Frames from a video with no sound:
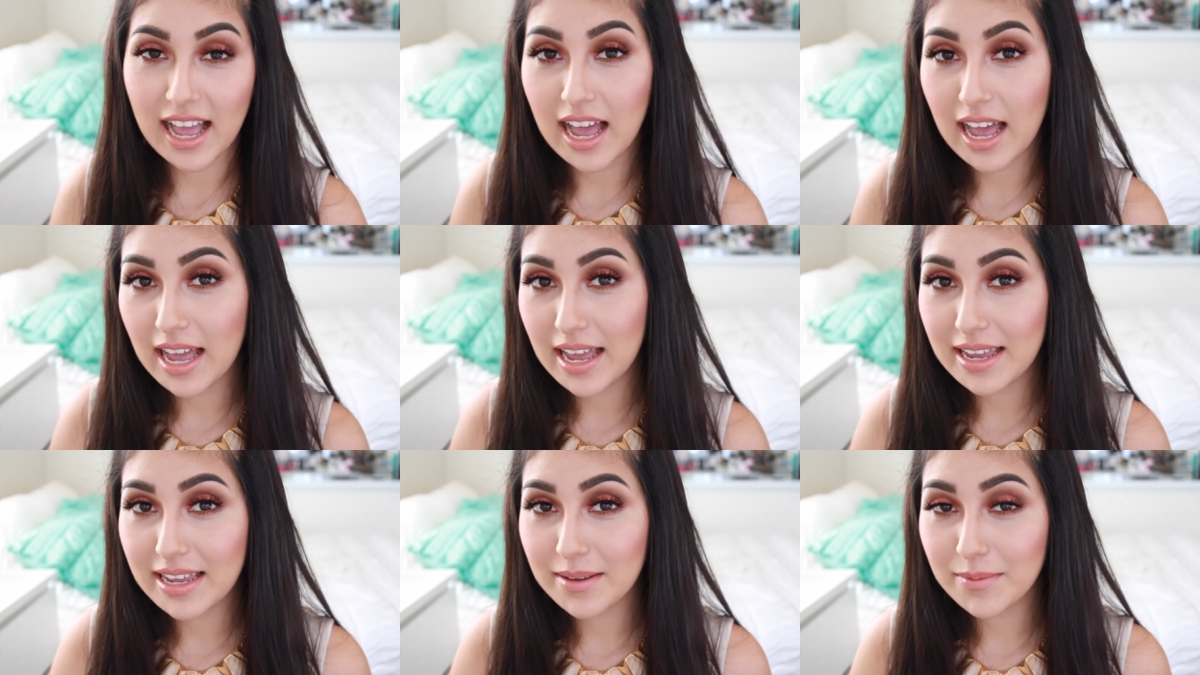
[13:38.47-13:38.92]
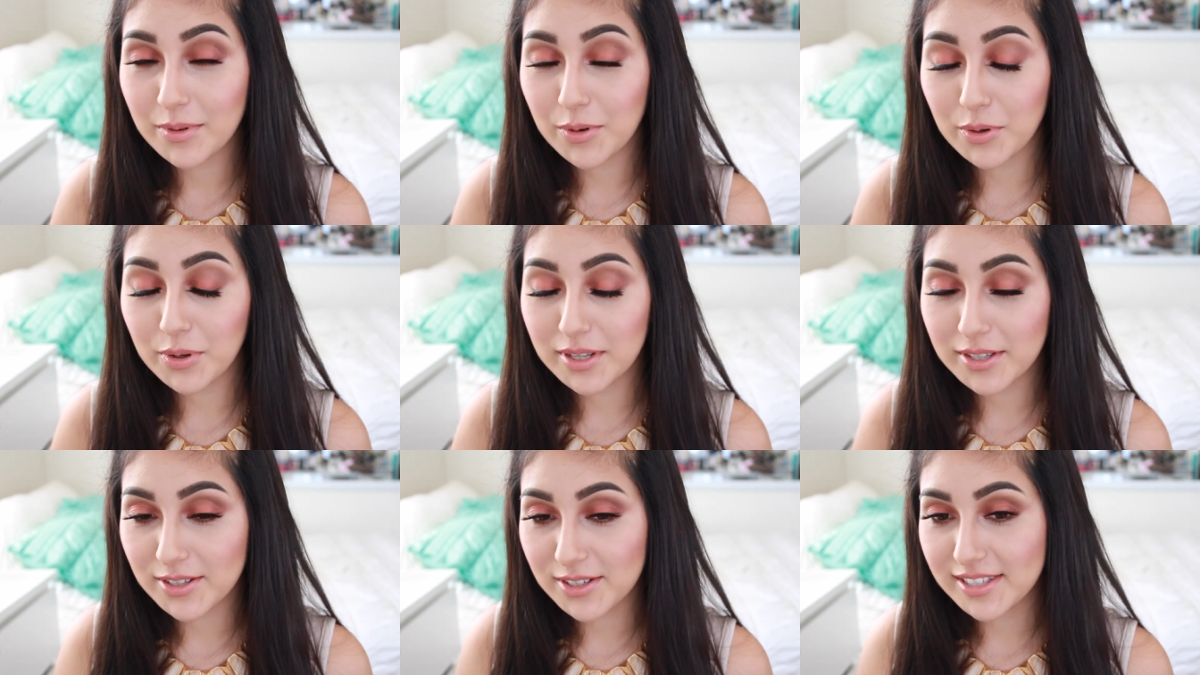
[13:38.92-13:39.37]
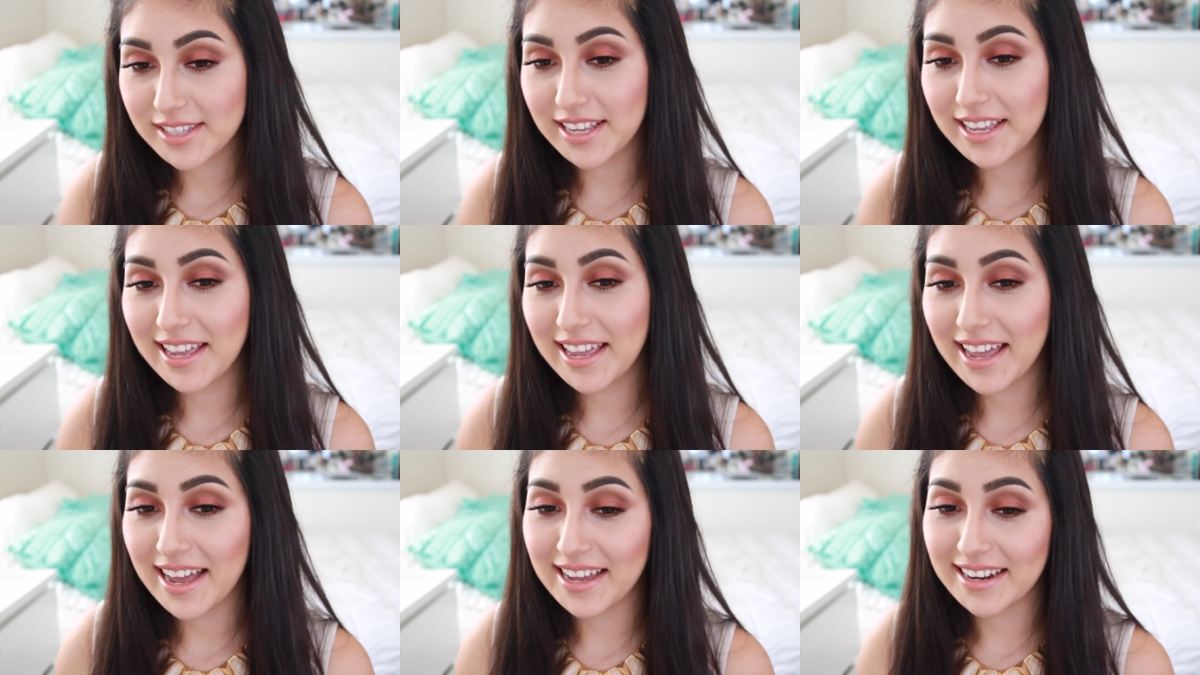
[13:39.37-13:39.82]
I am going to
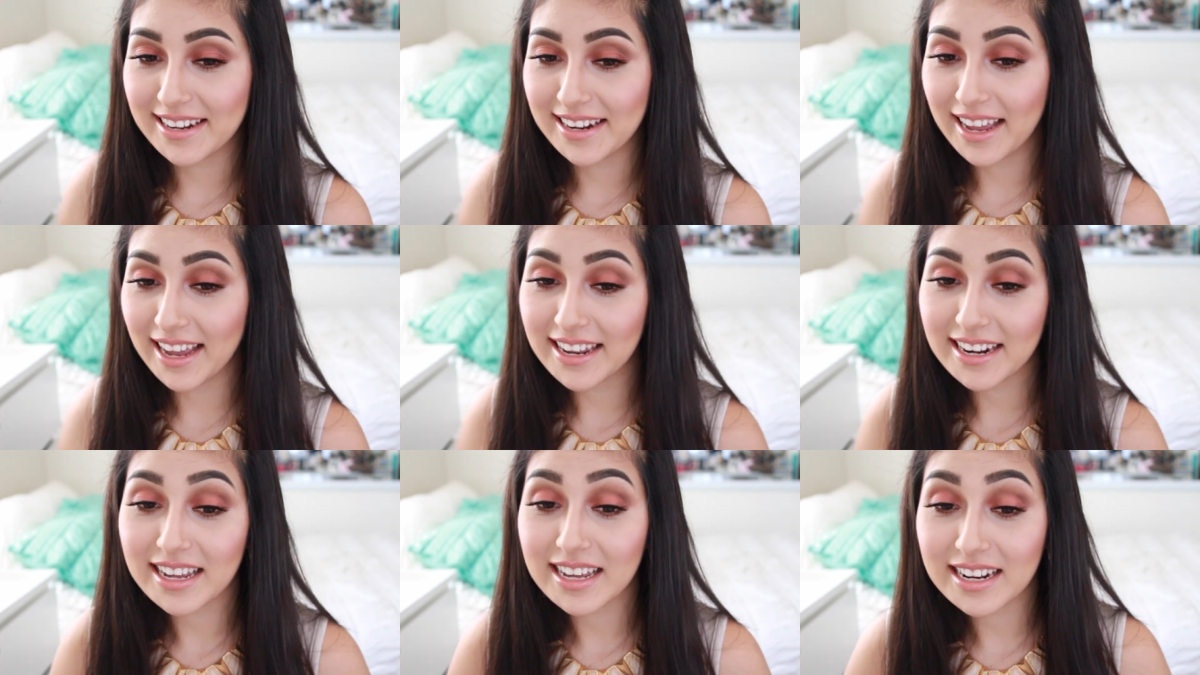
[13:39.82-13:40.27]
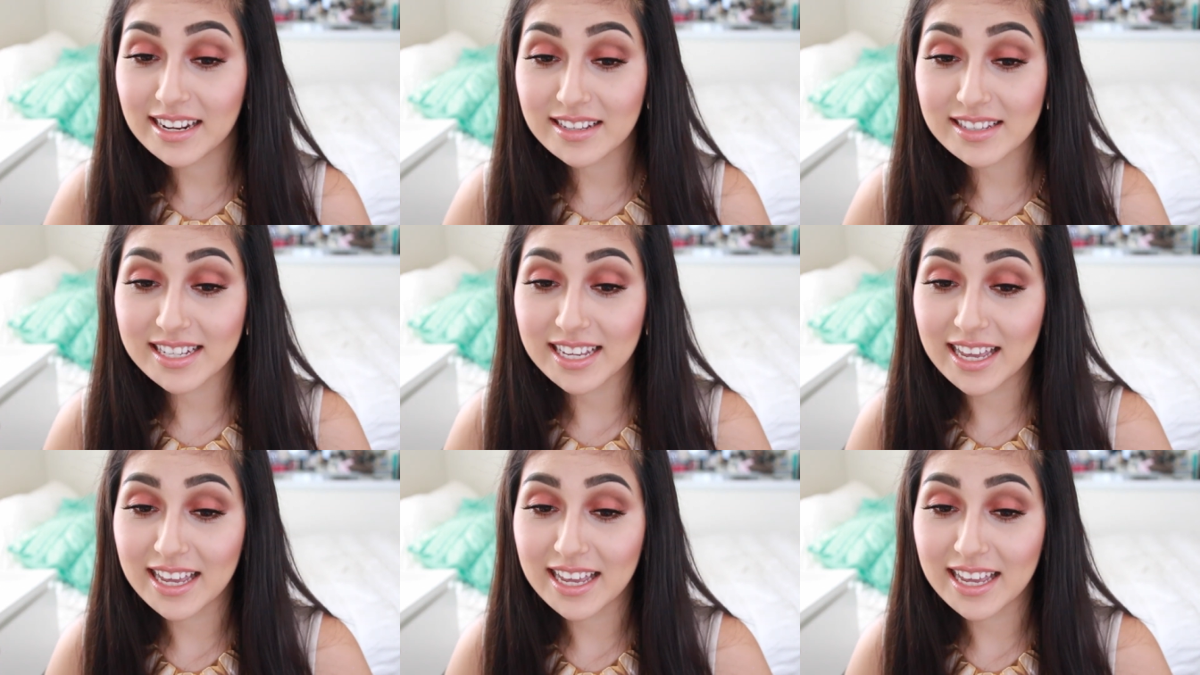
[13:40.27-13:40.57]
say a 9 out of